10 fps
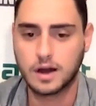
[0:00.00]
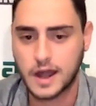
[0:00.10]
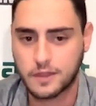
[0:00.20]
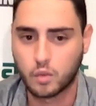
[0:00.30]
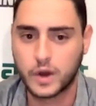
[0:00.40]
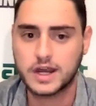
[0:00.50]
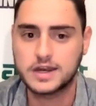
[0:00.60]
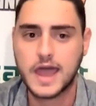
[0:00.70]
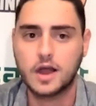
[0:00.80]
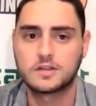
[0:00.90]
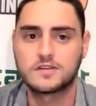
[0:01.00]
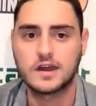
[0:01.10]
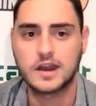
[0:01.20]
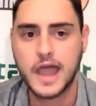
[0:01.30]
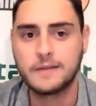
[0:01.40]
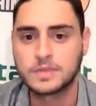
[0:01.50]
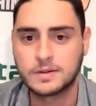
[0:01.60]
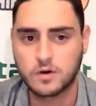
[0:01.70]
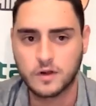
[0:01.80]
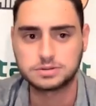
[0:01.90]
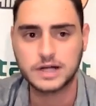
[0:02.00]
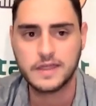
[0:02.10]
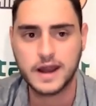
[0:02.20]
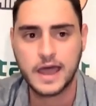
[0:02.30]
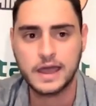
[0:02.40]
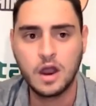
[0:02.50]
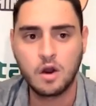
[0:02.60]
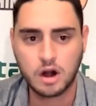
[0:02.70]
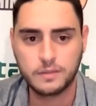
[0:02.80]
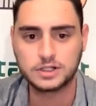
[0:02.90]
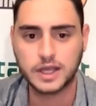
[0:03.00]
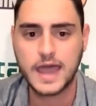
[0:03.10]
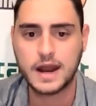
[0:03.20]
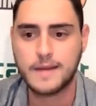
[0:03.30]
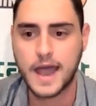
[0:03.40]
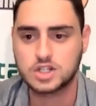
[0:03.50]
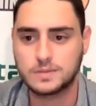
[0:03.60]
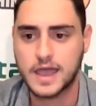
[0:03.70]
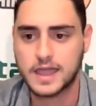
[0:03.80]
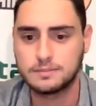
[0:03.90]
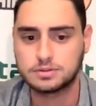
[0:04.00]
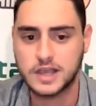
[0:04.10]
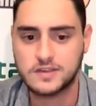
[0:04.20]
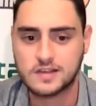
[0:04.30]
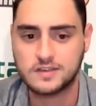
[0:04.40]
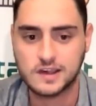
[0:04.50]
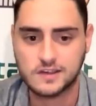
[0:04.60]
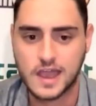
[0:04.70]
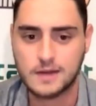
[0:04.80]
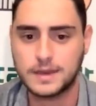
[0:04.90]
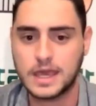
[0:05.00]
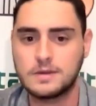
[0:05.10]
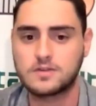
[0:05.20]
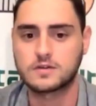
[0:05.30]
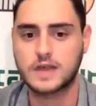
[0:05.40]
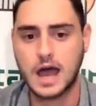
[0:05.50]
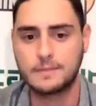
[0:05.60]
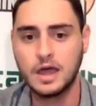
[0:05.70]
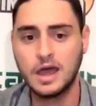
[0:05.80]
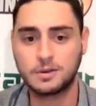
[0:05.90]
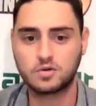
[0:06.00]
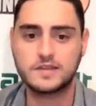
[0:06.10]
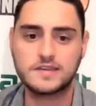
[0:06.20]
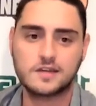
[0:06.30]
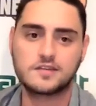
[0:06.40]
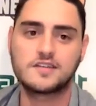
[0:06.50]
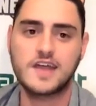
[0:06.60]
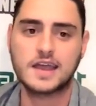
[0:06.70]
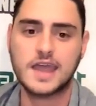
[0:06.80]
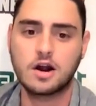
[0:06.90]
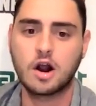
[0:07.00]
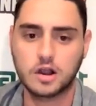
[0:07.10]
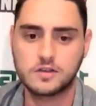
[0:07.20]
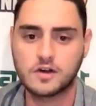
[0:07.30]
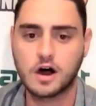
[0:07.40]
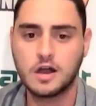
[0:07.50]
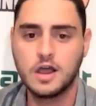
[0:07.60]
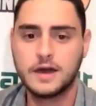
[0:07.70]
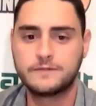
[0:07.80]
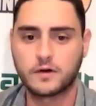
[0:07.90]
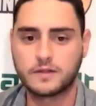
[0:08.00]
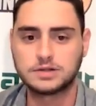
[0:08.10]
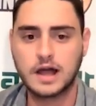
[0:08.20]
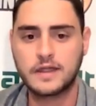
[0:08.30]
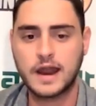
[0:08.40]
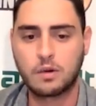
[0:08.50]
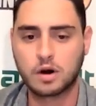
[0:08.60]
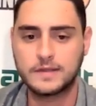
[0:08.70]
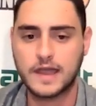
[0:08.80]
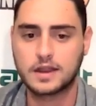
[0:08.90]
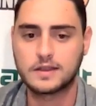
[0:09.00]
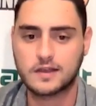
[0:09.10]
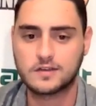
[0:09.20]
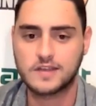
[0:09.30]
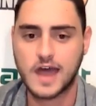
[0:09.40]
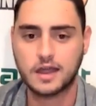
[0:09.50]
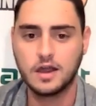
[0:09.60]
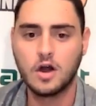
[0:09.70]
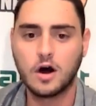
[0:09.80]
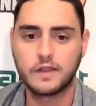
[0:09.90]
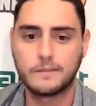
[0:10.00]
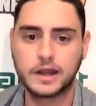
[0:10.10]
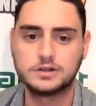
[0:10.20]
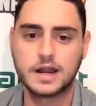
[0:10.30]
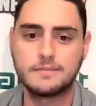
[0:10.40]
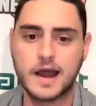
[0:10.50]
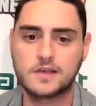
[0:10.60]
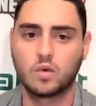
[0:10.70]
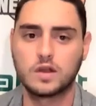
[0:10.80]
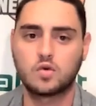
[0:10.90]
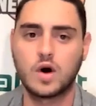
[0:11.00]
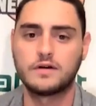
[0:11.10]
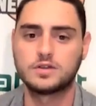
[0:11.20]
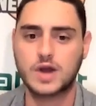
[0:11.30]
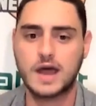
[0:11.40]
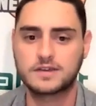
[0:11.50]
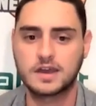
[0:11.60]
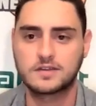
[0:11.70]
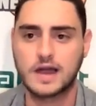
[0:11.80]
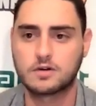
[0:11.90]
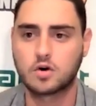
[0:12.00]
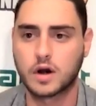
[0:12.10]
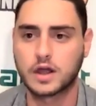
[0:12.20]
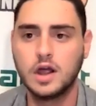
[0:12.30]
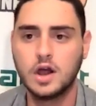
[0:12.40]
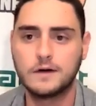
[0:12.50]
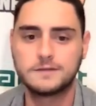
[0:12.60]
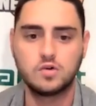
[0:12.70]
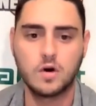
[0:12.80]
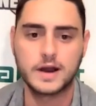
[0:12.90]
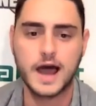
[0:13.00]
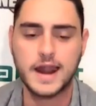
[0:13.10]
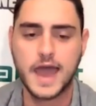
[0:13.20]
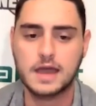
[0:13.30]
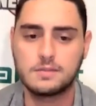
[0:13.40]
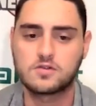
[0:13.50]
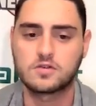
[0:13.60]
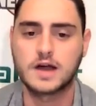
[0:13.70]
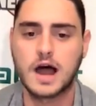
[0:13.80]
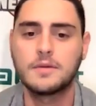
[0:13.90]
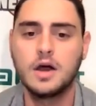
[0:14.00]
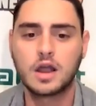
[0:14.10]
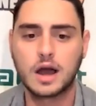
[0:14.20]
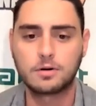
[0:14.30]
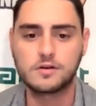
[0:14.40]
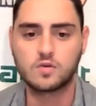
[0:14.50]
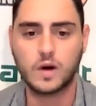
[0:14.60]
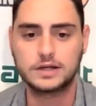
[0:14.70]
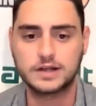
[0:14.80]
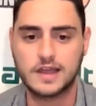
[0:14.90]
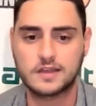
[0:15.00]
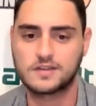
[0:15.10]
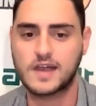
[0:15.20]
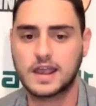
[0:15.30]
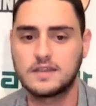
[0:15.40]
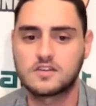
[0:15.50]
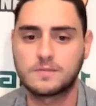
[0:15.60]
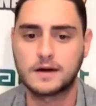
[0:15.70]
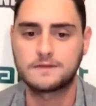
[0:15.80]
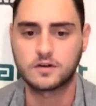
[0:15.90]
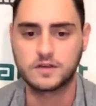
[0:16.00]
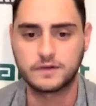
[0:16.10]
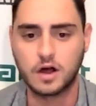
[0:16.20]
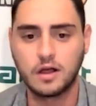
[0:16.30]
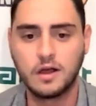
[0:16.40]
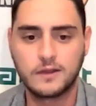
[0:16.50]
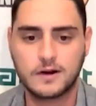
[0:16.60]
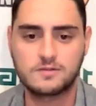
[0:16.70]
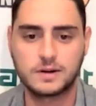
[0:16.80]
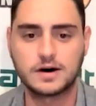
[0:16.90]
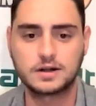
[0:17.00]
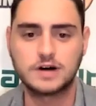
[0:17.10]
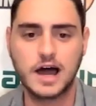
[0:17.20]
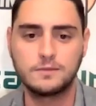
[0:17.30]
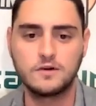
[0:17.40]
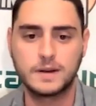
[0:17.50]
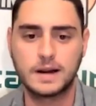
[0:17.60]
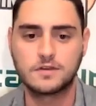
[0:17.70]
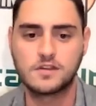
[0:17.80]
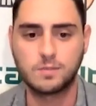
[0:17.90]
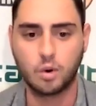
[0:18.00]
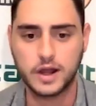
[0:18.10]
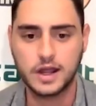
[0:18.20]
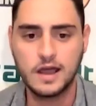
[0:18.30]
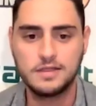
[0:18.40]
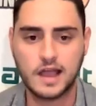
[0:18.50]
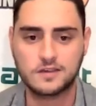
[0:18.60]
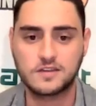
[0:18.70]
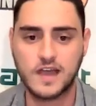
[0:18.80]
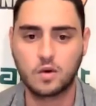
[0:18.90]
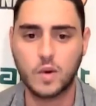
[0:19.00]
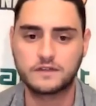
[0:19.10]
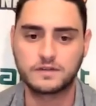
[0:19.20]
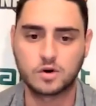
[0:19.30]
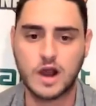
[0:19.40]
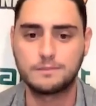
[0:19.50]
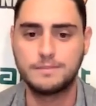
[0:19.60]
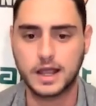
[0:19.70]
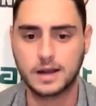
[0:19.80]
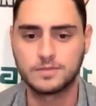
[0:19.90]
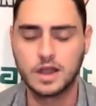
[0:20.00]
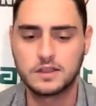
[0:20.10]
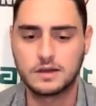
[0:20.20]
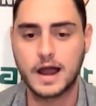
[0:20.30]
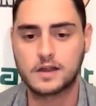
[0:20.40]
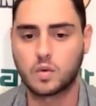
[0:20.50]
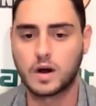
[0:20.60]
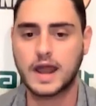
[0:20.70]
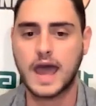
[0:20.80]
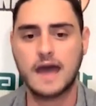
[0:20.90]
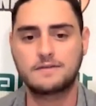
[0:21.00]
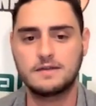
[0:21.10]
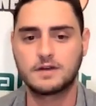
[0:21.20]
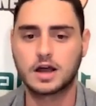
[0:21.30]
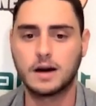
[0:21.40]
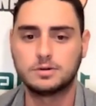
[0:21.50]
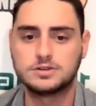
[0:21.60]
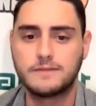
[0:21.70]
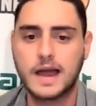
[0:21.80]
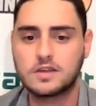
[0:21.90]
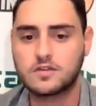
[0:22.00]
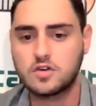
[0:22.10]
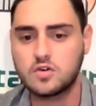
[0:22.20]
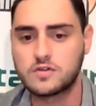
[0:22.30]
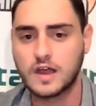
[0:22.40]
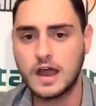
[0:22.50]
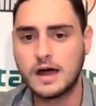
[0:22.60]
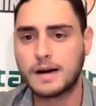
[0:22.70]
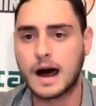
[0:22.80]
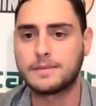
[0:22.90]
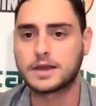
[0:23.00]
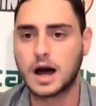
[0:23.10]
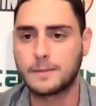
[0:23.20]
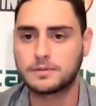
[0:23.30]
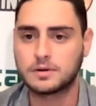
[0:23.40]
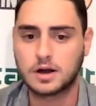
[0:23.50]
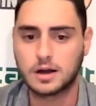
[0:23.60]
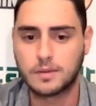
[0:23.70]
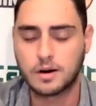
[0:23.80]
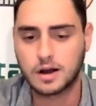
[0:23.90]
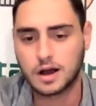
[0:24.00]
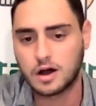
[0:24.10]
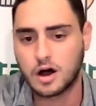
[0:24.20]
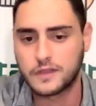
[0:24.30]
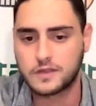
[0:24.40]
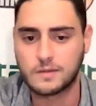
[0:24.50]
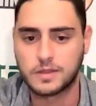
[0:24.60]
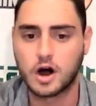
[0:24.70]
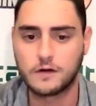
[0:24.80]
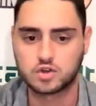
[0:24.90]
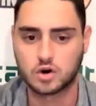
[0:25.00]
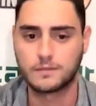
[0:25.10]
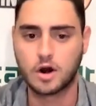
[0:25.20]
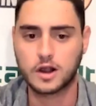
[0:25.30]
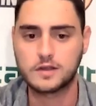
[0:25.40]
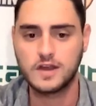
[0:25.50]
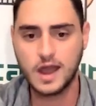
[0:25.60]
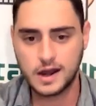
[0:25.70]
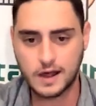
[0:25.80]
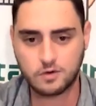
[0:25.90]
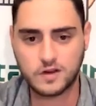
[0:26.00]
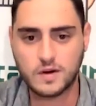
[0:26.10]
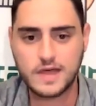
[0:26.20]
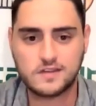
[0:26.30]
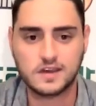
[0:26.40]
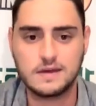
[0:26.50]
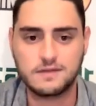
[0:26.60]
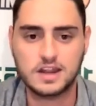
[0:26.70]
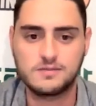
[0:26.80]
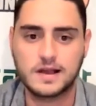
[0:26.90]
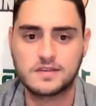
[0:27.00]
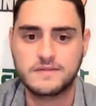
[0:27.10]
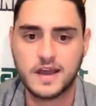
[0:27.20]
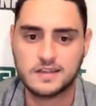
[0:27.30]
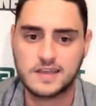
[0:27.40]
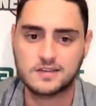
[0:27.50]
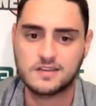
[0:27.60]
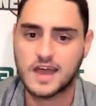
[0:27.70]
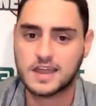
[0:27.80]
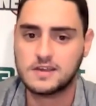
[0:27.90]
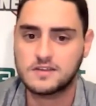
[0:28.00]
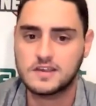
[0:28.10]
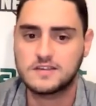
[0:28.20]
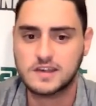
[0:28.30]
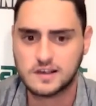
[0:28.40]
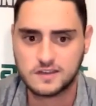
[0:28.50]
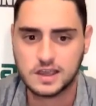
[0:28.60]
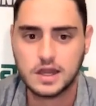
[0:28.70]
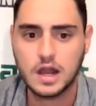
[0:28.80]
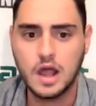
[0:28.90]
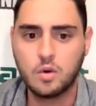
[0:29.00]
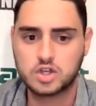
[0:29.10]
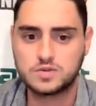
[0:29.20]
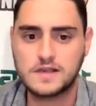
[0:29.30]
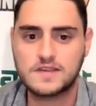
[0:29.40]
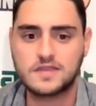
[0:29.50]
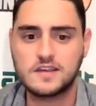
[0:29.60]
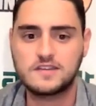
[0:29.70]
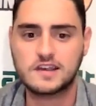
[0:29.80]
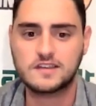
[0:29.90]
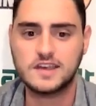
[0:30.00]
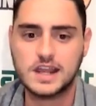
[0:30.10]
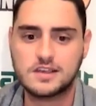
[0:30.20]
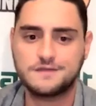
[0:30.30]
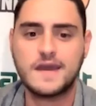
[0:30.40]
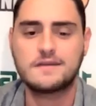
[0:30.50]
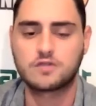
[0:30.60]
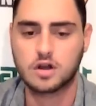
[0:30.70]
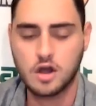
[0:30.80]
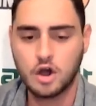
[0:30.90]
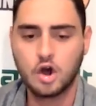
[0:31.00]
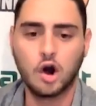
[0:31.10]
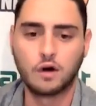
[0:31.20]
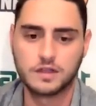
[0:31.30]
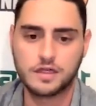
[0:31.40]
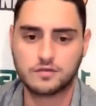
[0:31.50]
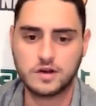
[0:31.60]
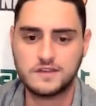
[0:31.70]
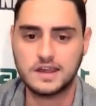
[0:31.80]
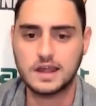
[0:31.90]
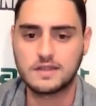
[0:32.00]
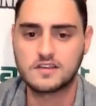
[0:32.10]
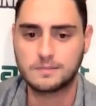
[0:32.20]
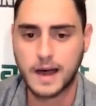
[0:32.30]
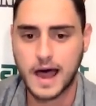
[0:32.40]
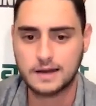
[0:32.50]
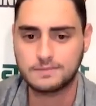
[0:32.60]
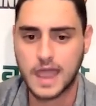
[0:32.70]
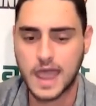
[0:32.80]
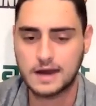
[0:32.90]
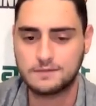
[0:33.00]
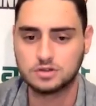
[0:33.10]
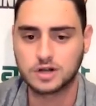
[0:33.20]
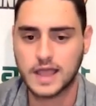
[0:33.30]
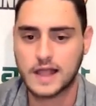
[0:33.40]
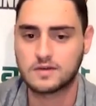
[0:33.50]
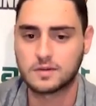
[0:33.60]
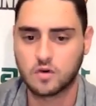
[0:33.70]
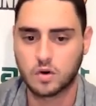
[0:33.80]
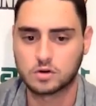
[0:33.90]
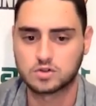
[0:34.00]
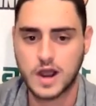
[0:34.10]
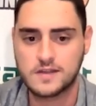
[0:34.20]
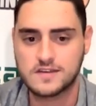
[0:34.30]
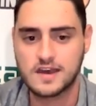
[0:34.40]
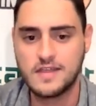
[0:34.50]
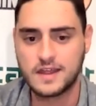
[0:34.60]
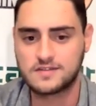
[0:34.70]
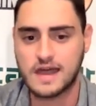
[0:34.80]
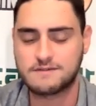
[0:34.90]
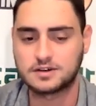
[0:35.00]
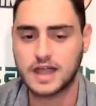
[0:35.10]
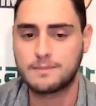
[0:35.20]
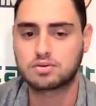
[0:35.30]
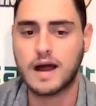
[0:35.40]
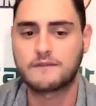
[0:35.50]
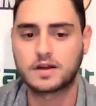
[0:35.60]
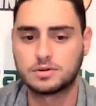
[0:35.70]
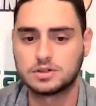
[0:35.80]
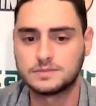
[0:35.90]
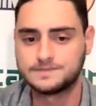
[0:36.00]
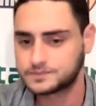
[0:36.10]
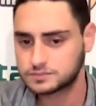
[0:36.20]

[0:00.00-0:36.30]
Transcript: another winning day on Sunday. Before the play of the day, we're going to be looking at a matchup taking place at 6:10 p.m. Eastern time between Texas Tech and Arkansas. And for the play of the day, we're going to be taking Texas Tech on the money line at minus 112 on DraftKings, time recording of 2:09 a.m. Eastern time. A couple reasons why I like Texas Tech in this spot. First of all, there has been a lot of line movement up to this point. Texas Tech went from around pick'em to minus 1.5, even a couple of minus twos popping up on some of the offshore markets. Now, the reason why that's significant is because of the fact that Texas Tech is the sixth seed, which means that the sixth seed is favored over the three seed in the spot. And if you look at some historical trends, it is definitely a profitable